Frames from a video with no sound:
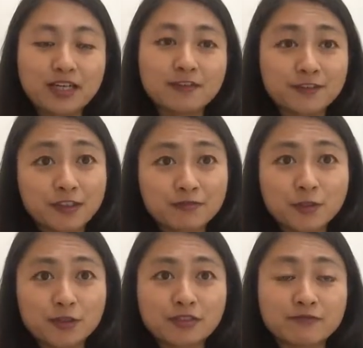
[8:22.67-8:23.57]
Of
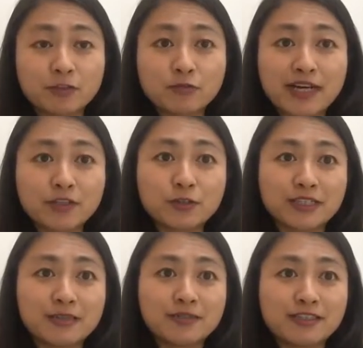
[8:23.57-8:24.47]
course, for
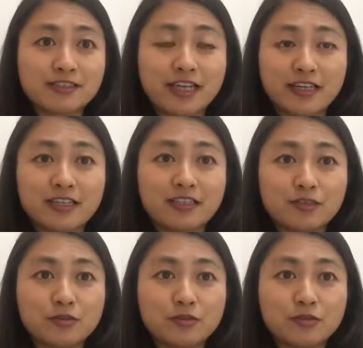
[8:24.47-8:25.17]
record keeping sake,